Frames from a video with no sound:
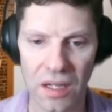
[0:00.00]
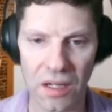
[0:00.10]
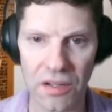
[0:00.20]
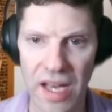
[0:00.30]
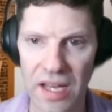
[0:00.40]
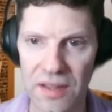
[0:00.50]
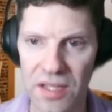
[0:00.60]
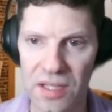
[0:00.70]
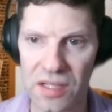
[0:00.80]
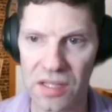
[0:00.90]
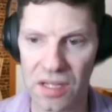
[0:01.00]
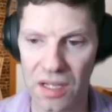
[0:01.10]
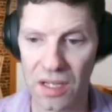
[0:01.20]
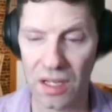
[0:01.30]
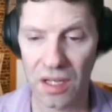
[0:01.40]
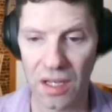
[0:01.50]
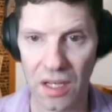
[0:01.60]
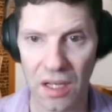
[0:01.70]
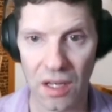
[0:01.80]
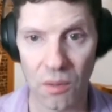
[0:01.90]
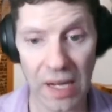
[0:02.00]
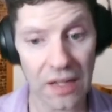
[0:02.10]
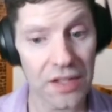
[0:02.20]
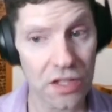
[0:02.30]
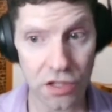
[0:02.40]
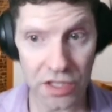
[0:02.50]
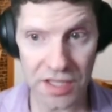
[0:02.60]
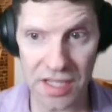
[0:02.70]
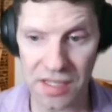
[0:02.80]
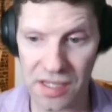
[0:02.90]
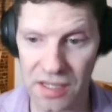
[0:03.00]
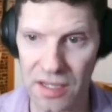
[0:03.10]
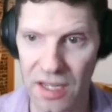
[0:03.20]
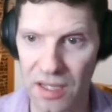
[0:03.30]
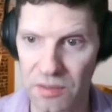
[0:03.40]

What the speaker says: Okay, this looks easy. And